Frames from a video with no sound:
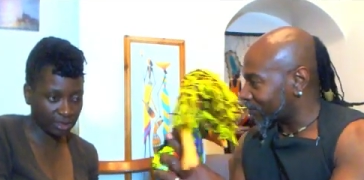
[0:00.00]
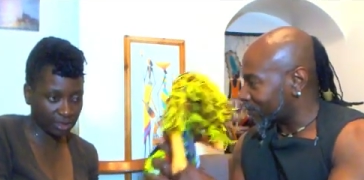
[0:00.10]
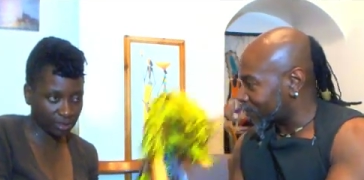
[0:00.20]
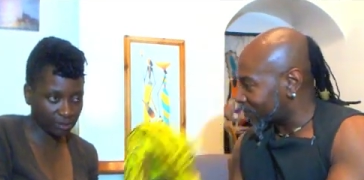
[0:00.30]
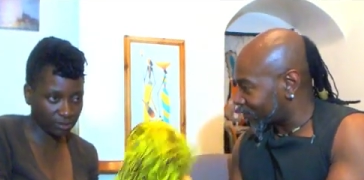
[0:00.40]

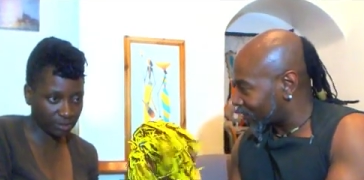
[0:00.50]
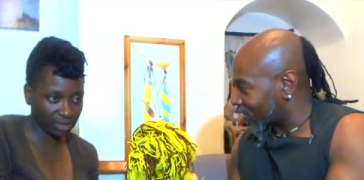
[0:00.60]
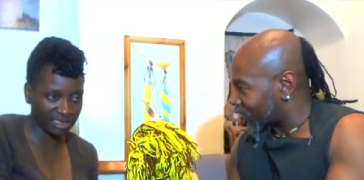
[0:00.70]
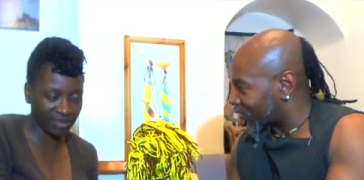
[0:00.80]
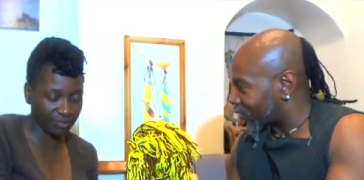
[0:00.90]
Speaker 1: teacher.
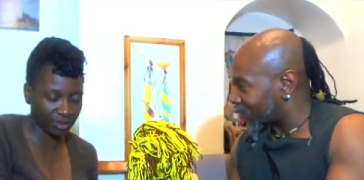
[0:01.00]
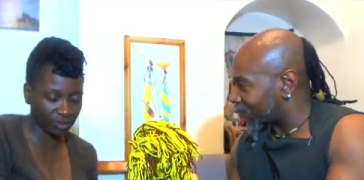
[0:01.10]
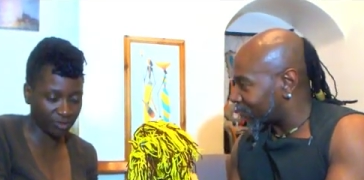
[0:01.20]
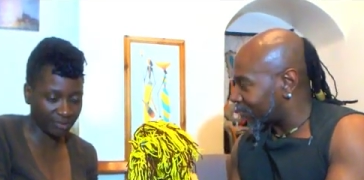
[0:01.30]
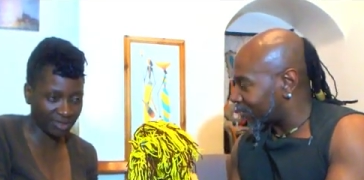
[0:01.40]
Speaker 2: She's never been
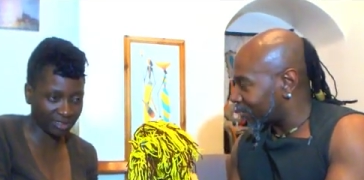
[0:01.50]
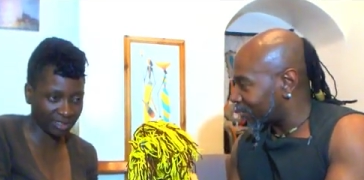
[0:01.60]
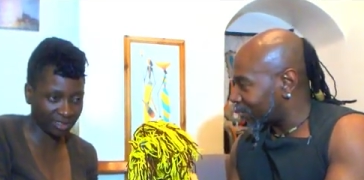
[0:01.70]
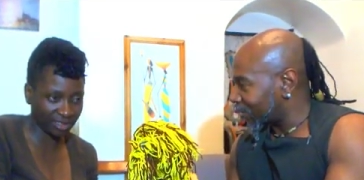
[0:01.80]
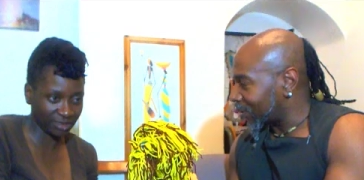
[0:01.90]
taught by a black
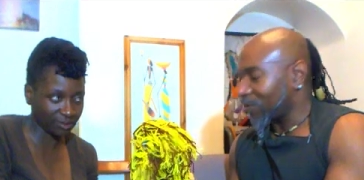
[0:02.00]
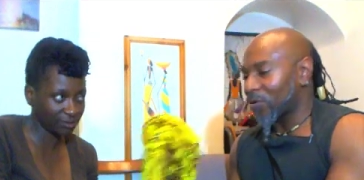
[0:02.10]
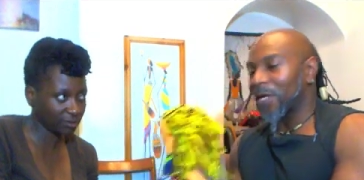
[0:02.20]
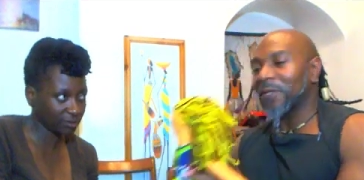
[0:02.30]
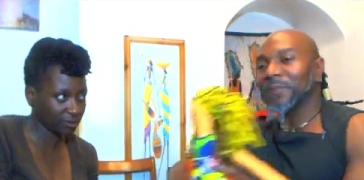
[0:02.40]
teacher.
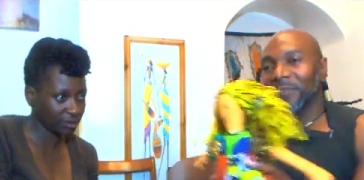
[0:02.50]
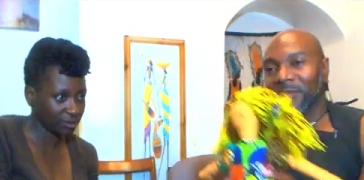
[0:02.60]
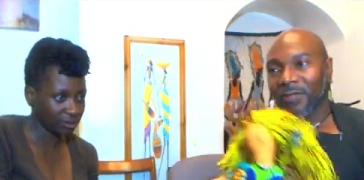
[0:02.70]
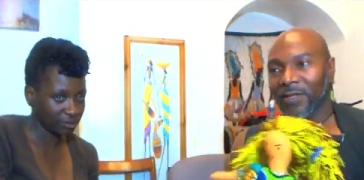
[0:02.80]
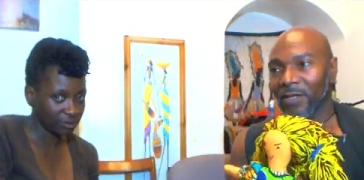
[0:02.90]
Right.
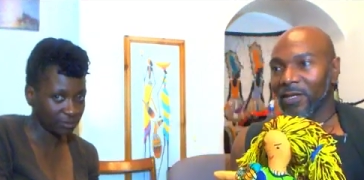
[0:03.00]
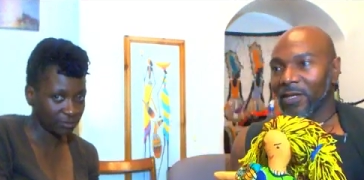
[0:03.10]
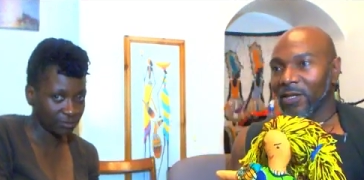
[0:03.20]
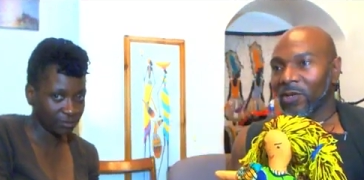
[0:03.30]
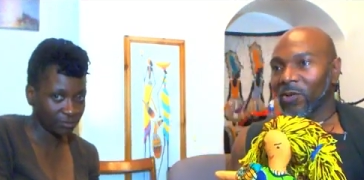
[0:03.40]

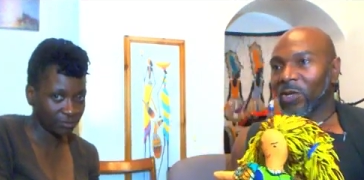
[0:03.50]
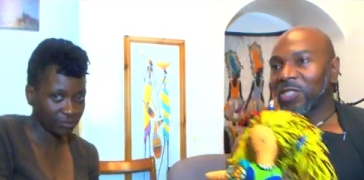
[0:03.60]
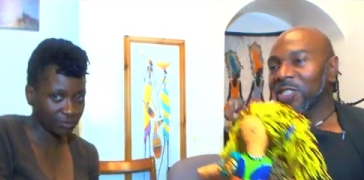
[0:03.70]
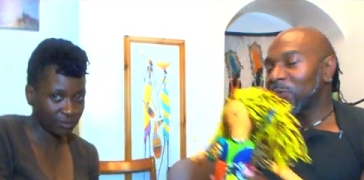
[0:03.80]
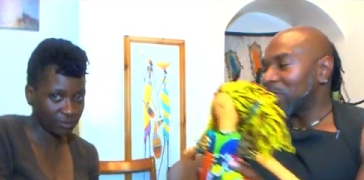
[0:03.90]
When
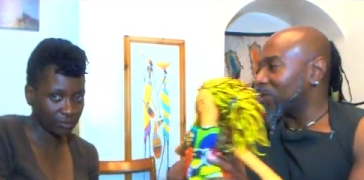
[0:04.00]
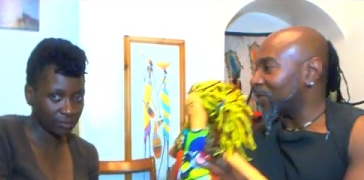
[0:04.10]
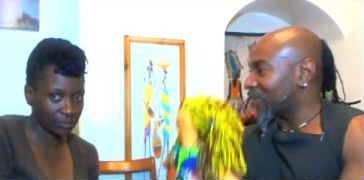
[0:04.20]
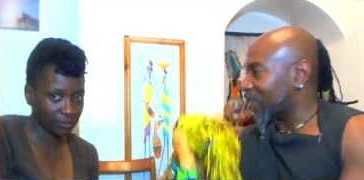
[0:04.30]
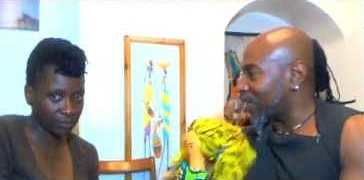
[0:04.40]
she switches on
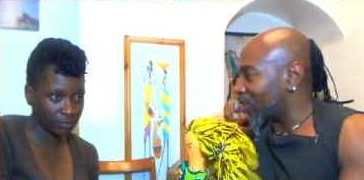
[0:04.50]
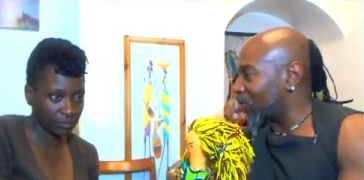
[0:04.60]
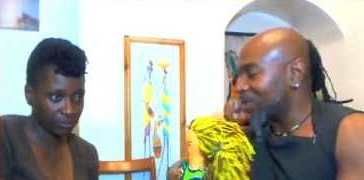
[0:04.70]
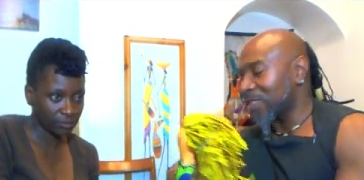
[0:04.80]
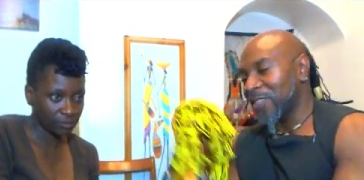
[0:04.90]
the telly,
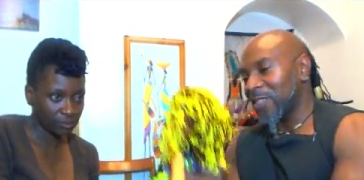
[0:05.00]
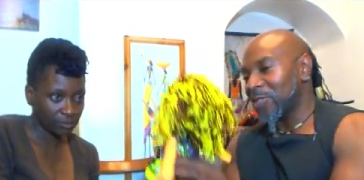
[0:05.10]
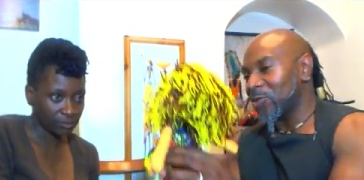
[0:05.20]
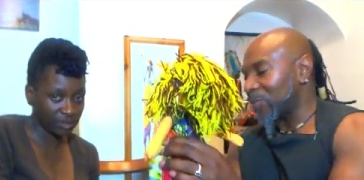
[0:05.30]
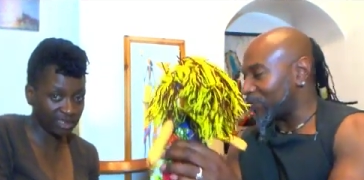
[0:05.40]
who does she see
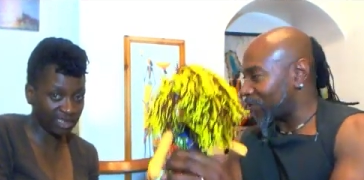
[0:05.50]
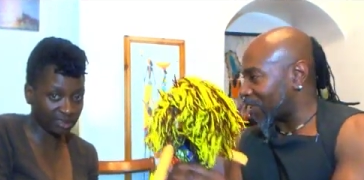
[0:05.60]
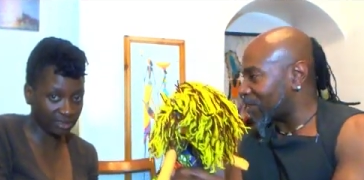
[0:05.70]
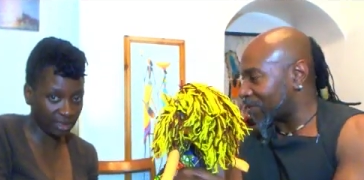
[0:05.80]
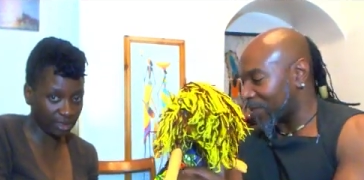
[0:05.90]
is usually
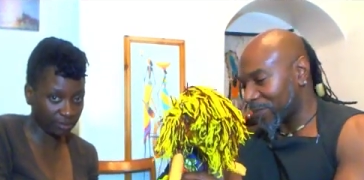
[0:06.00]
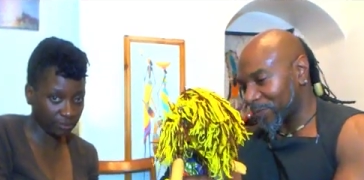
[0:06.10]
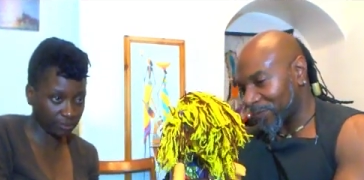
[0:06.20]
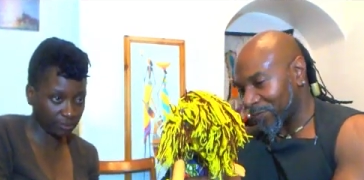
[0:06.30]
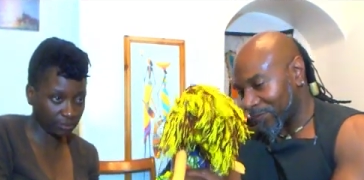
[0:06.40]
Speaker 1: presenting? Disney.
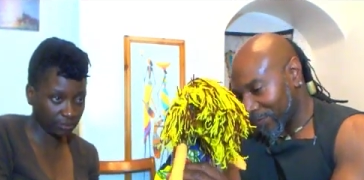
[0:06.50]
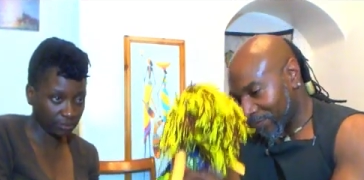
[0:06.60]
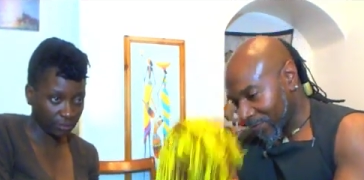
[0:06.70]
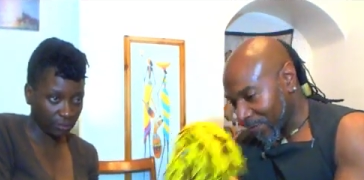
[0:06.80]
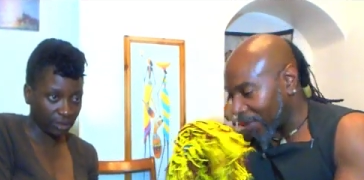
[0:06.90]

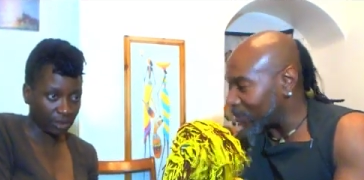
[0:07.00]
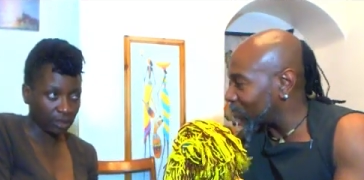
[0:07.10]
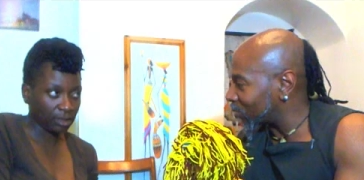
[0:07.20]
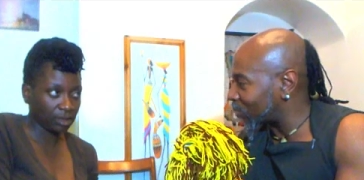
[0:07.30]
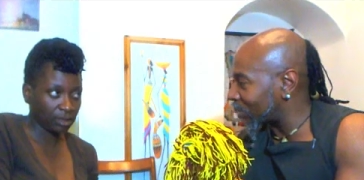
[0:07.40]
Speaker 2: And
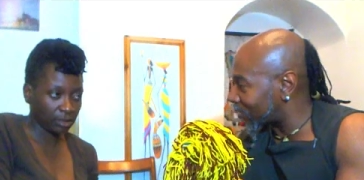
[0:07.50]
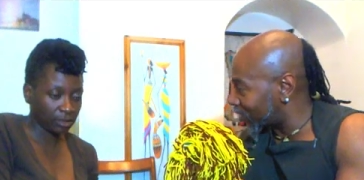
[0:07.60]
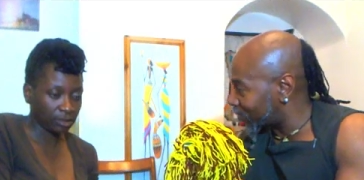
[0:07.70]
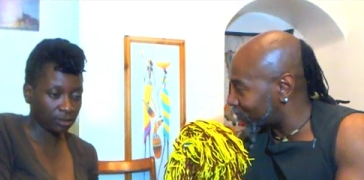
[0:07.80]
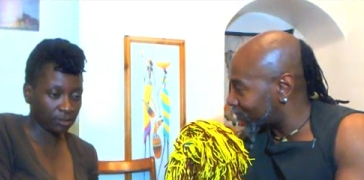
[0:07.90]
what's
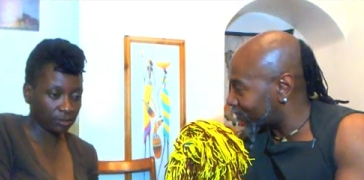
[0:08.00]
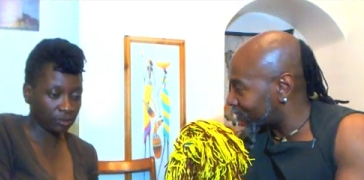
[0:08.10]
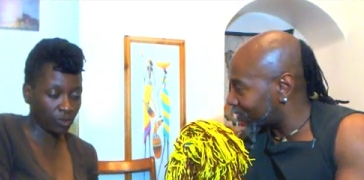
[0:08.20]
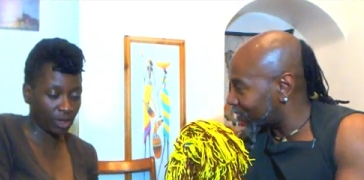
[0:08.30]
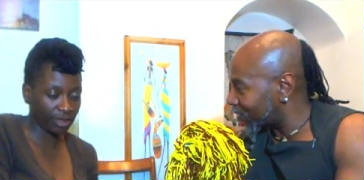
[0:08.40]
Disney?
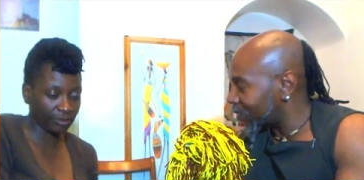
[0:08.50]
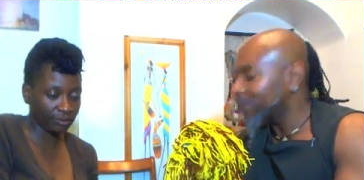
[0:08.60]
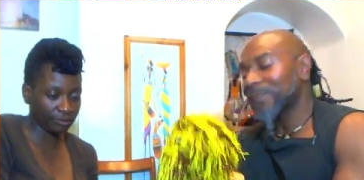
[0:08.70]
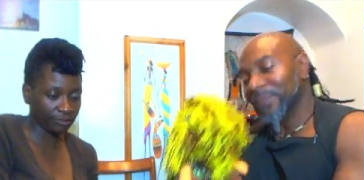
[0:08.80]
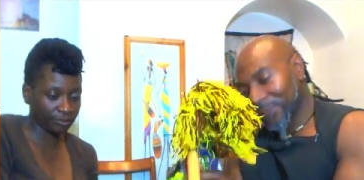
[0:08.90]
Speaker 1: White.
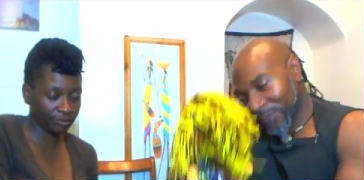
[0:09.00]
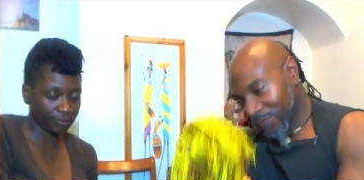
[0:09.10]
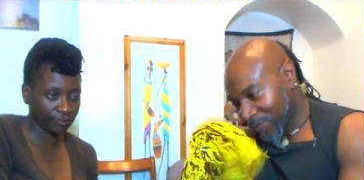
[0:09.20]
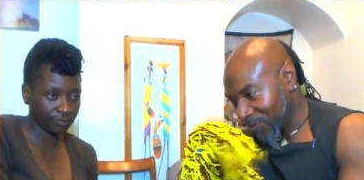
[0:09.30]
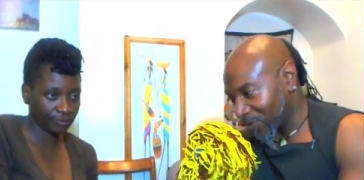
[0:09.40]

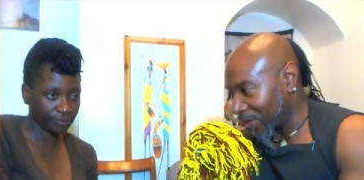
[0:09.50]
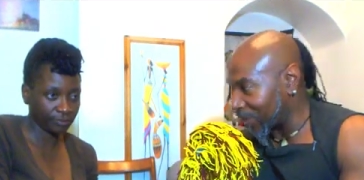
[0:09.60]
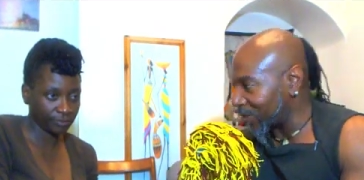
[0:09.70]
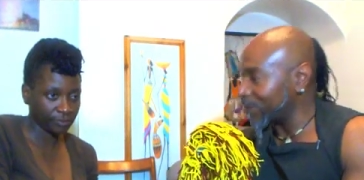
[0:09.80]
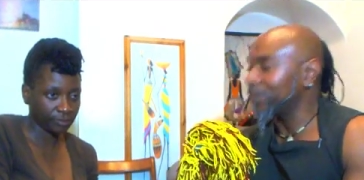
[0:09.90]

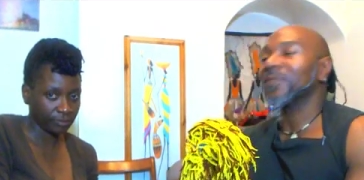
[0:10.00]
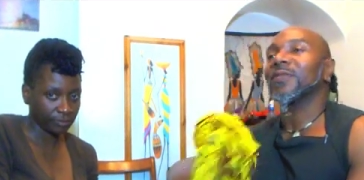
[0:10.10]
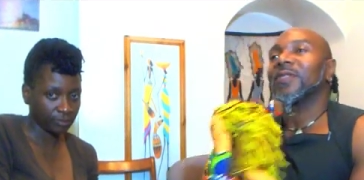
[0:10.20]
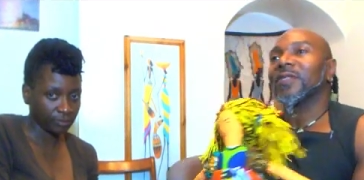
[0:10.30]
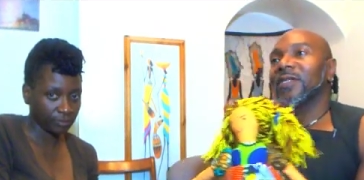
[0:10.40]
Speaker 2: Okay.
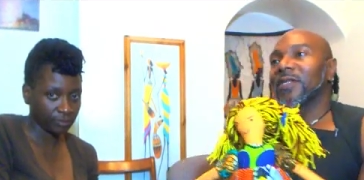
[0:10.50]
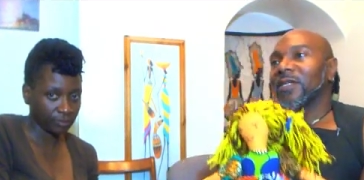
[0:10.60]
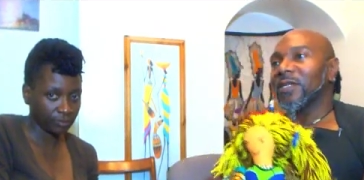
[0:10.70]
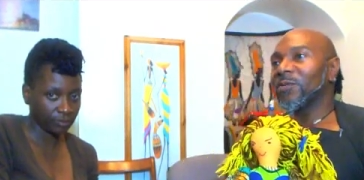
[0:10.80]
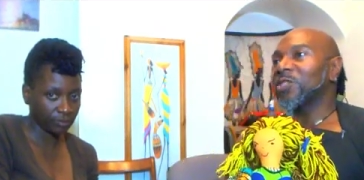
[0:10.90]

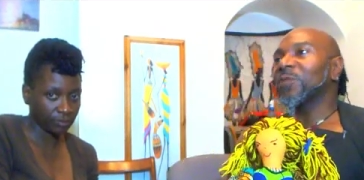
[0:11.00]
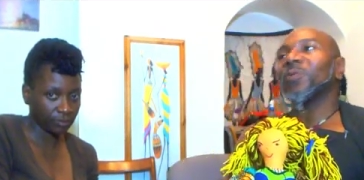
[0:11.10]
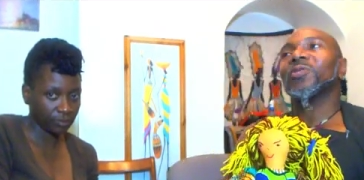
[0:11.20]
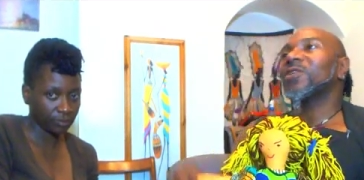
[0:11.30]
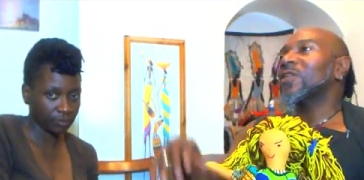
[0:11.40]
When she puts